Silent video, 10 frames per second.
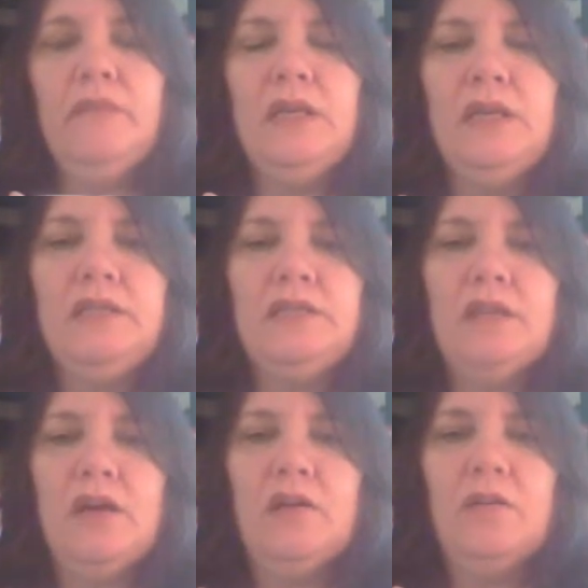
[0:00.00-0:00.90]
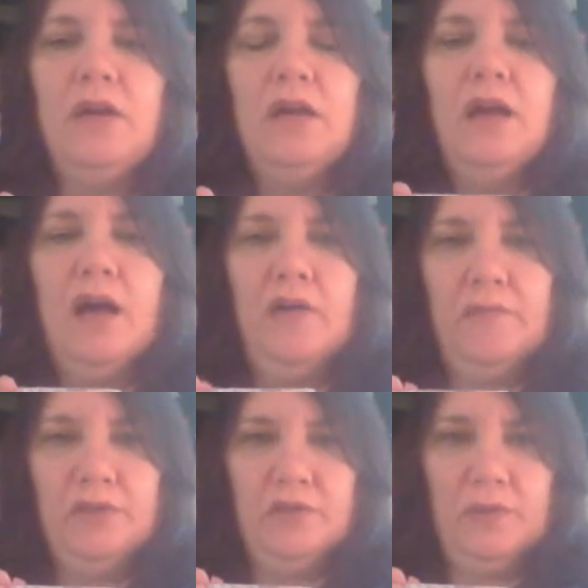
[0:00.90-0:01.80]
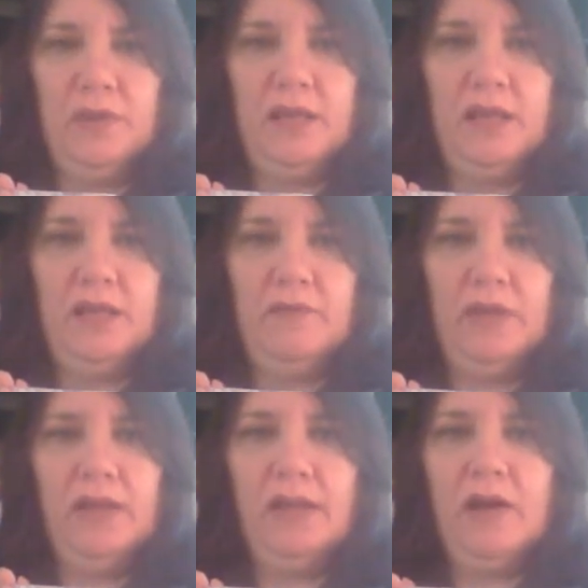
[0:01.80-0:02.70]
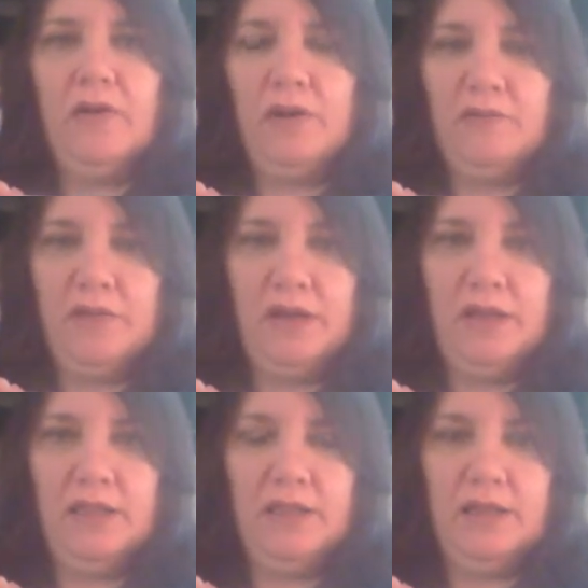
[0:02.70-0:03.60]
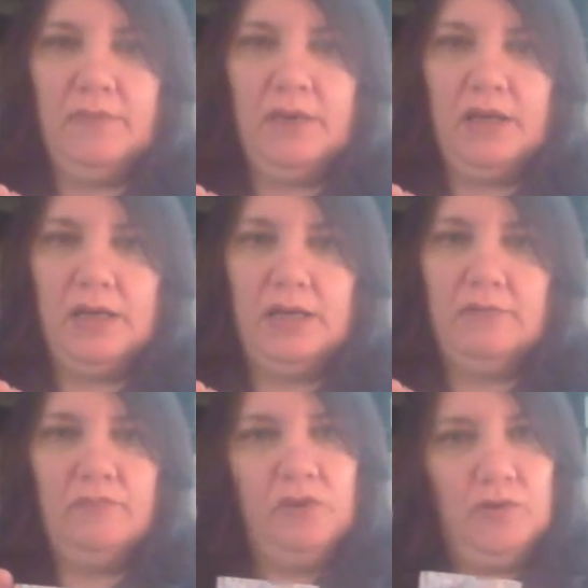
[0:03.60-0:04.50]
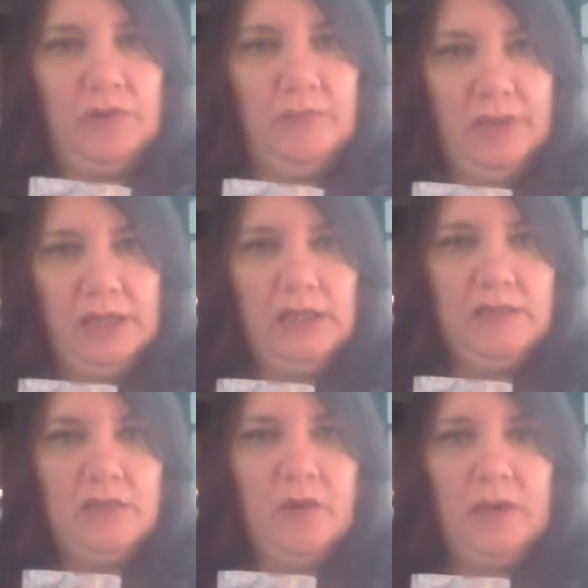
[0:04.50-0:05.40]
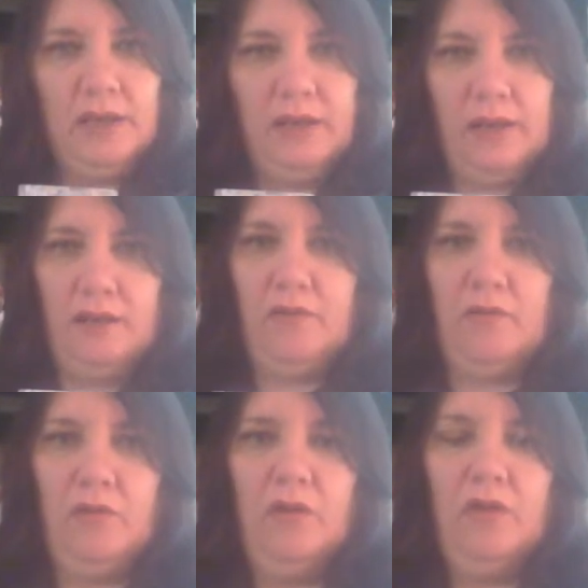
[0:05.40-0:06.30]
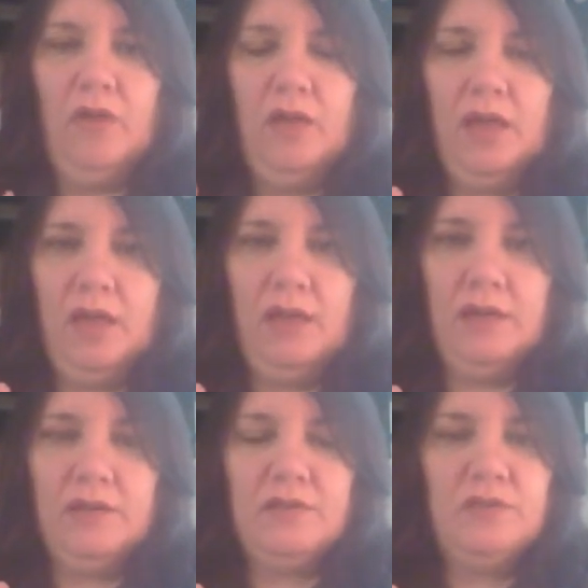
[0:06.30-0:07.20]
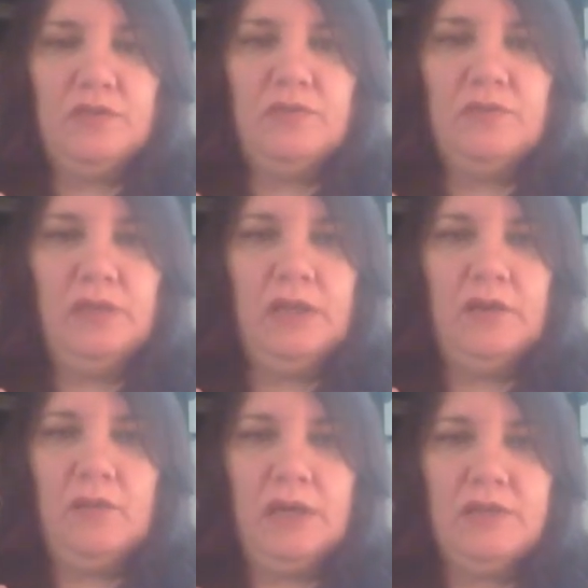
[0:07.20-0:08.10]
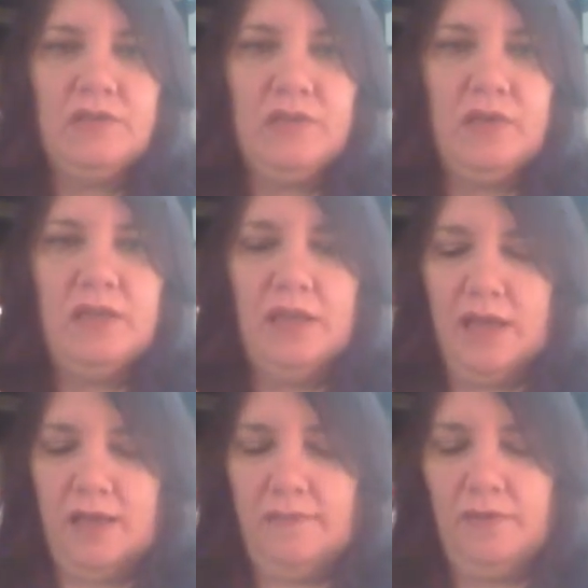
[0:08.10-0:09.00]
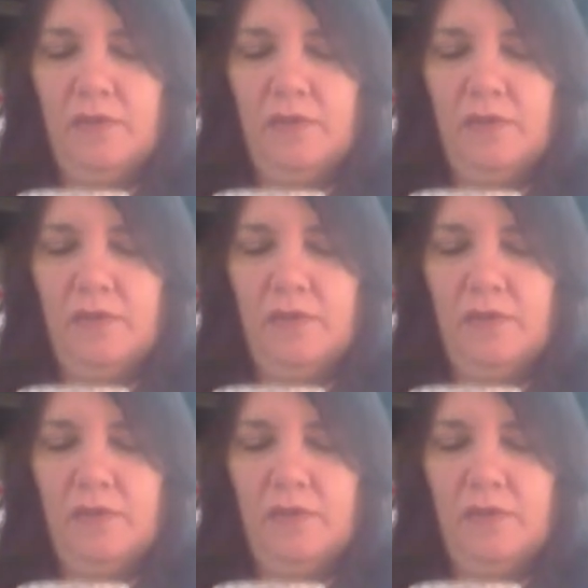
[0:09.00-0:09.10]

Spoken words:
And so I've been doing that of late, and I already find that my belly's going down, and it's just a really good way to start the day.